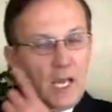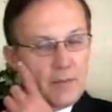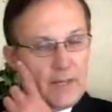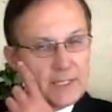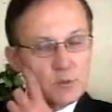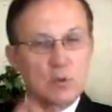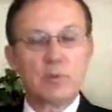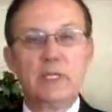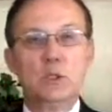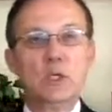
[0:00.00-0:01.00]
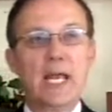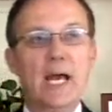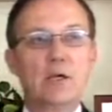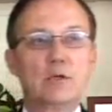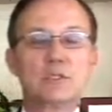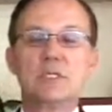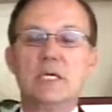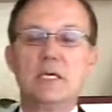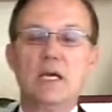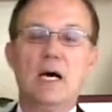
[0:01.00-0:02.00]
And that's where we look at or
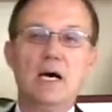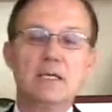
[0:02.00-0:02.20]
see